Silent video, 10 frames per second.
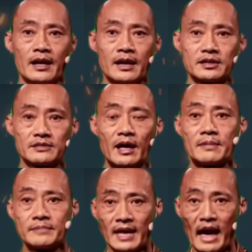Because at
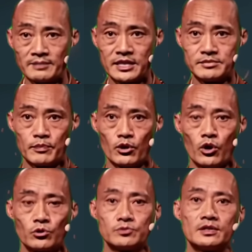the end of the day,
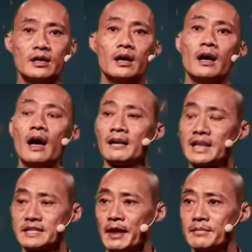people don't fall
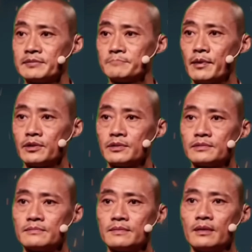in love with your
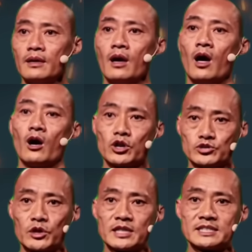success, they
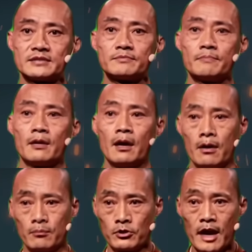fall in love with how
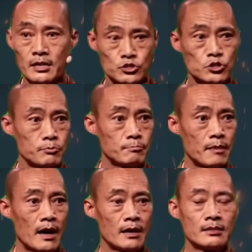they feel in your
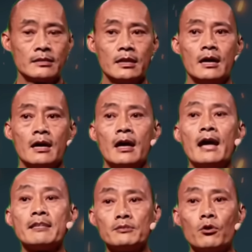presence.
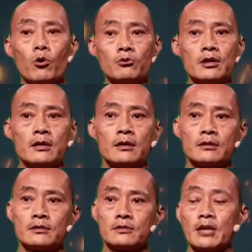Not with your story,
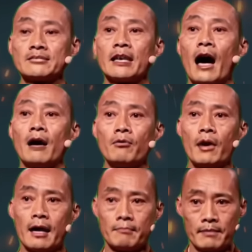but with how their
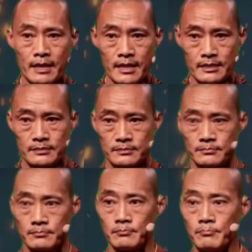story feels
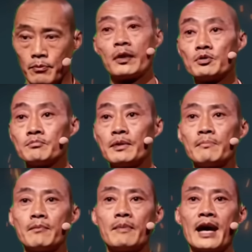when you're in it.
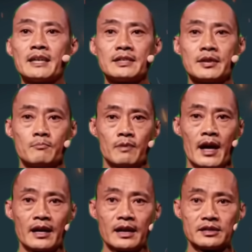Not with your
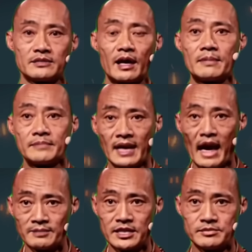image, but with
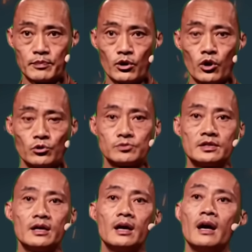how their
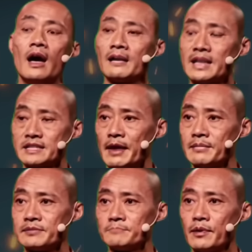reflection looks through your
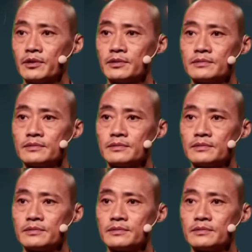eyes.